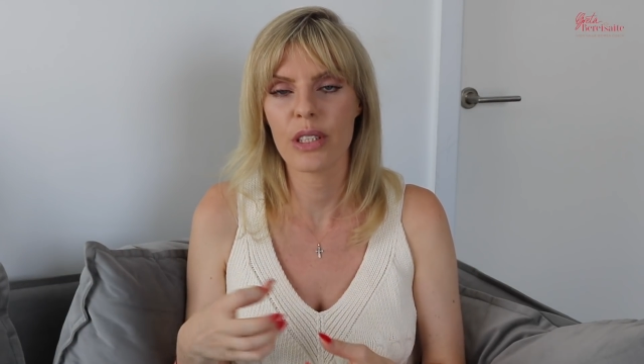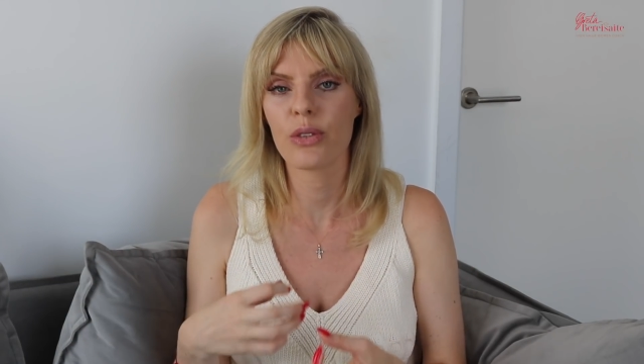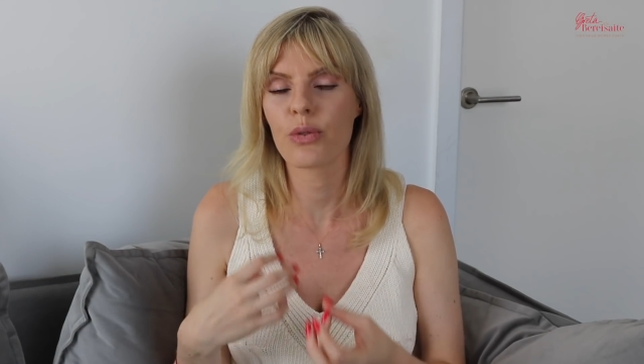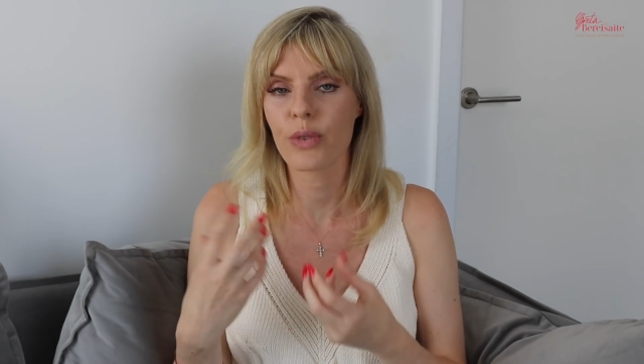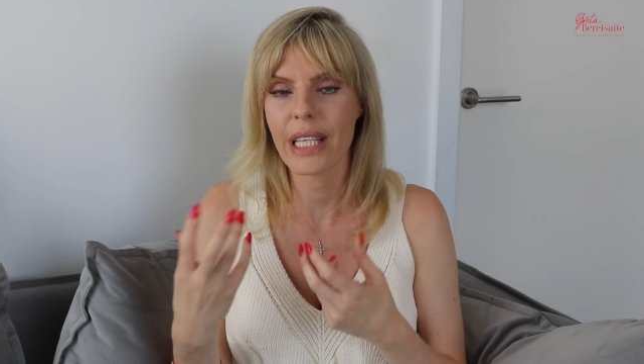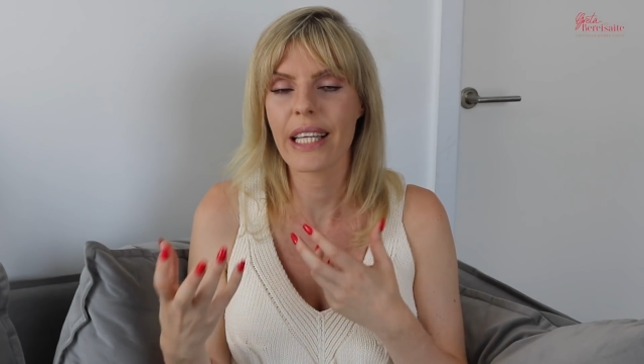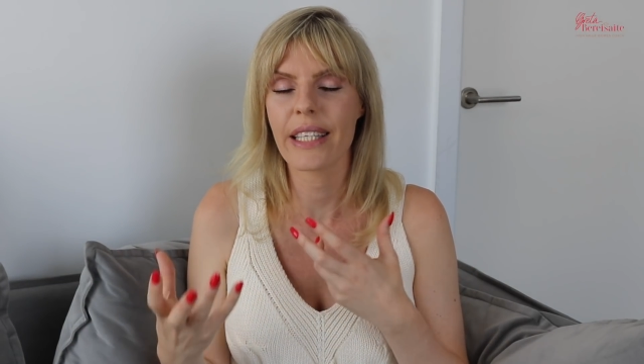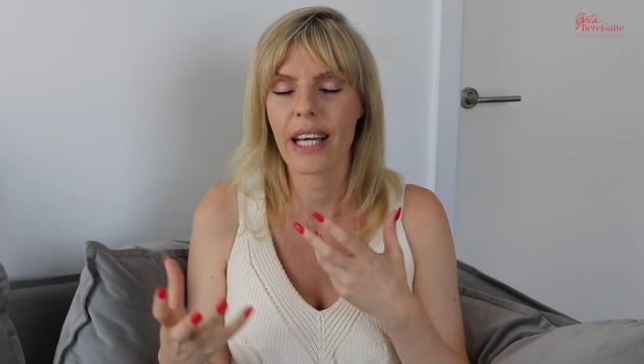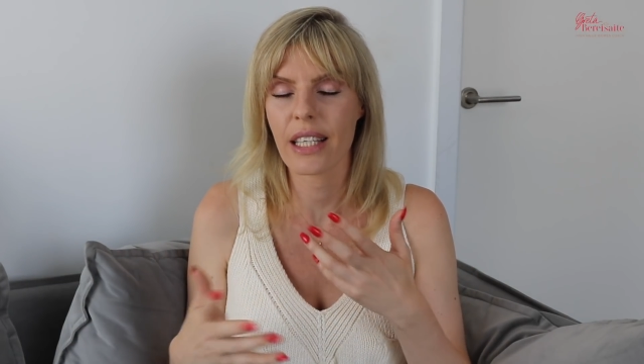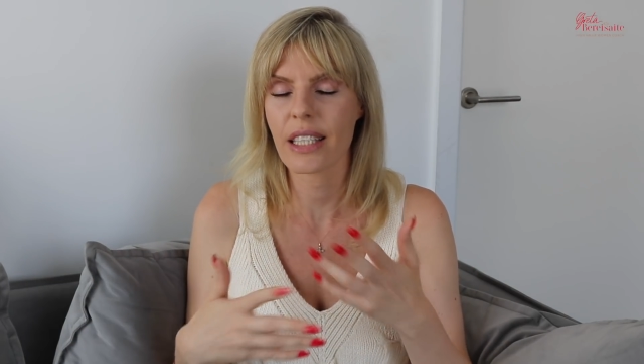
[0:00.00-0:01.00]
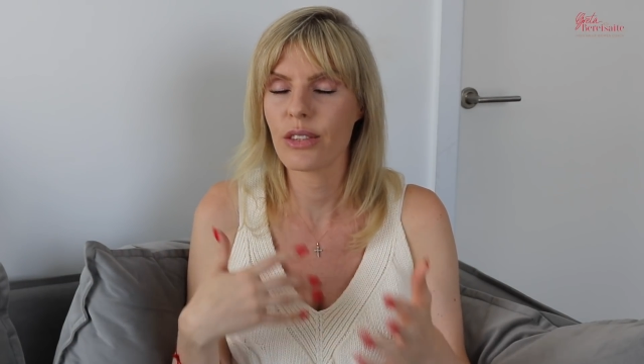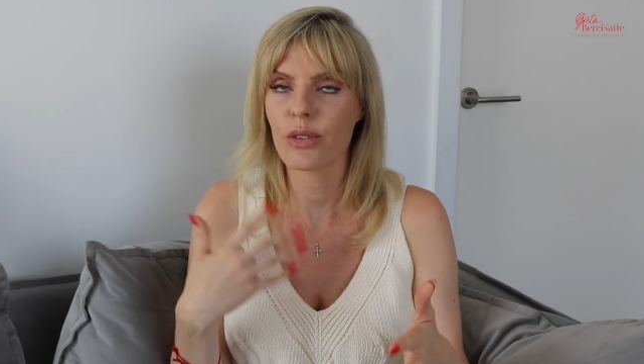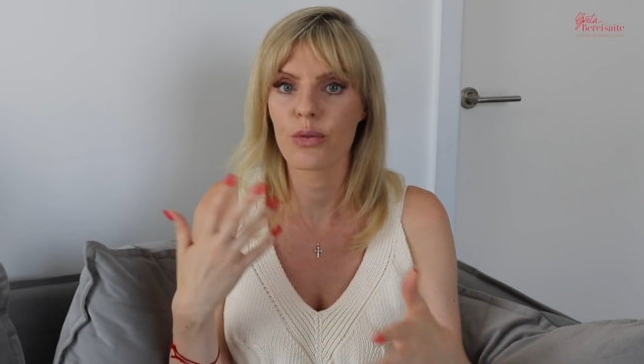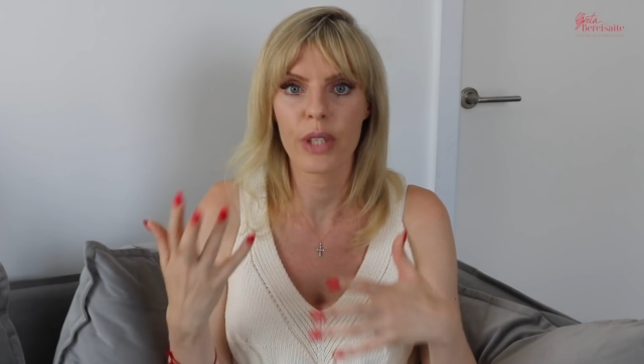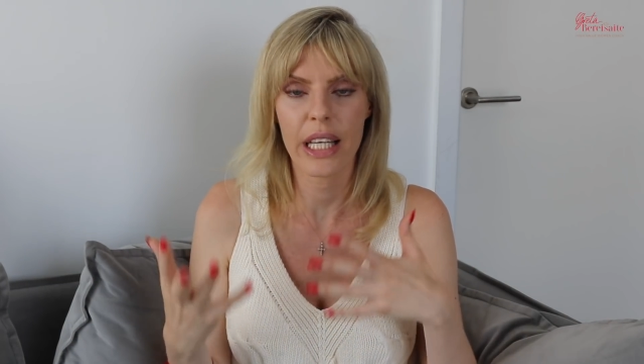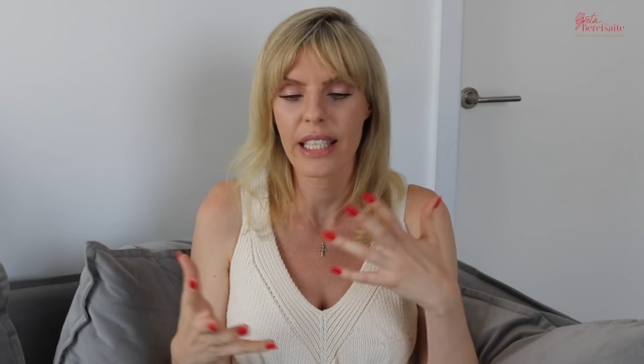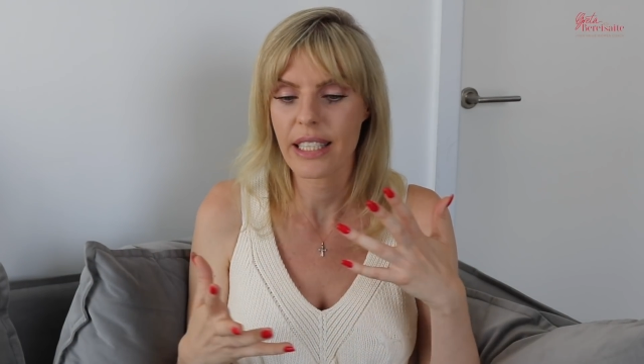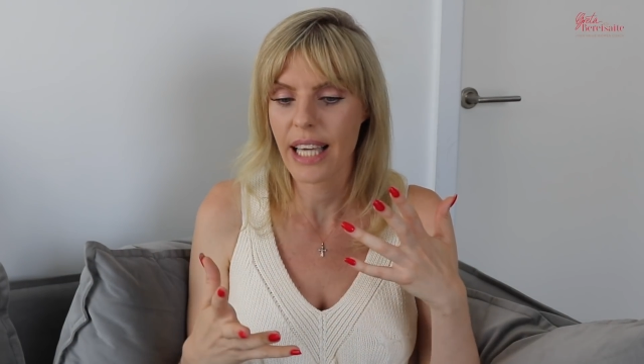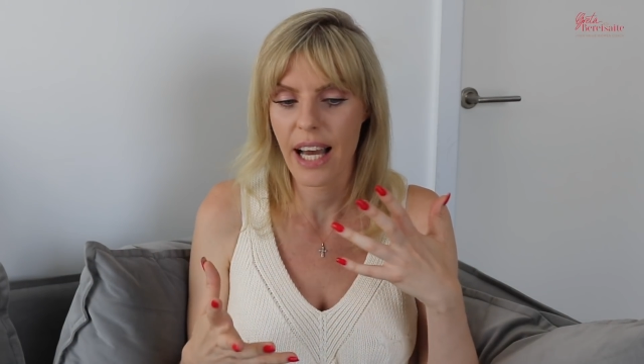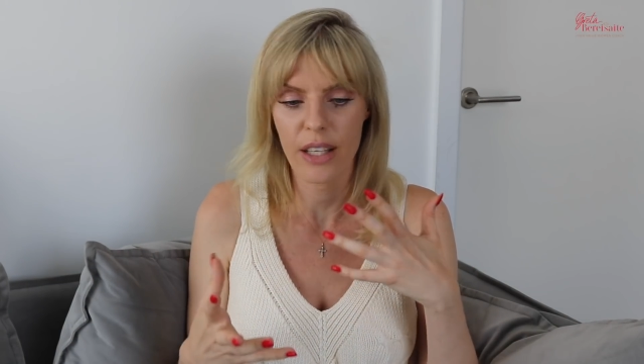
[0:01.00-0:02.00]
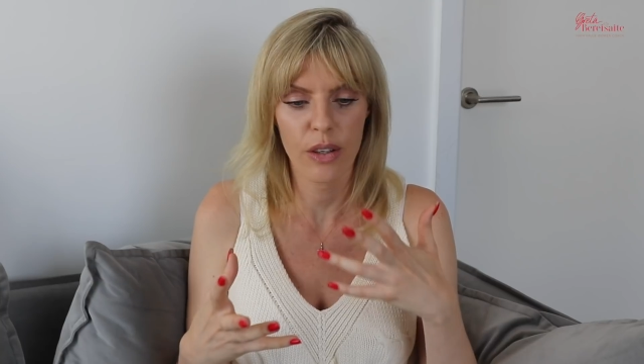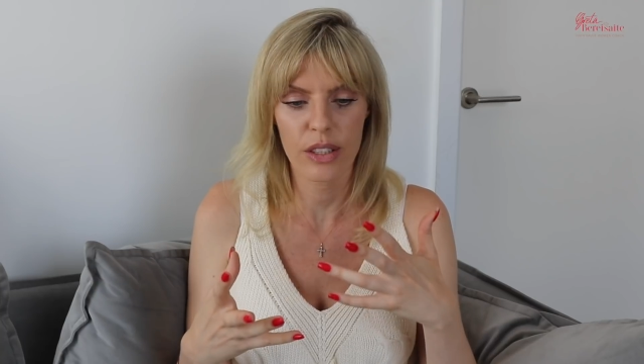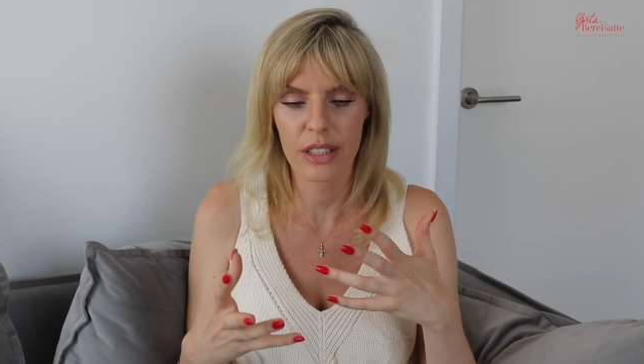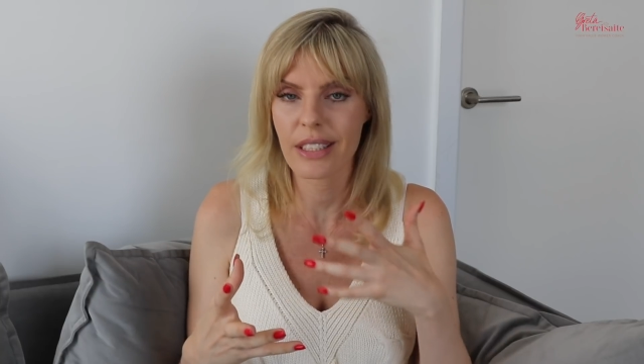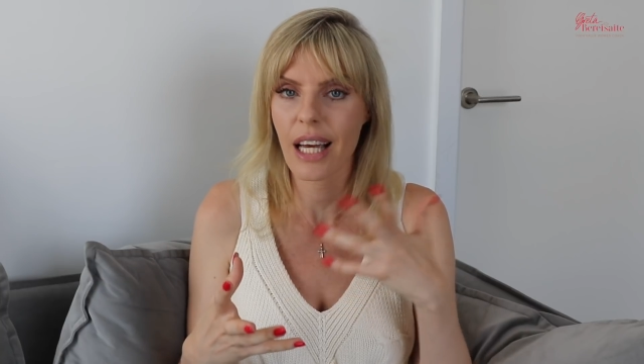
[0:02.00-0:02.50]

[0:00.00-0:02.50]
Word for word: and you're really young and you really cannot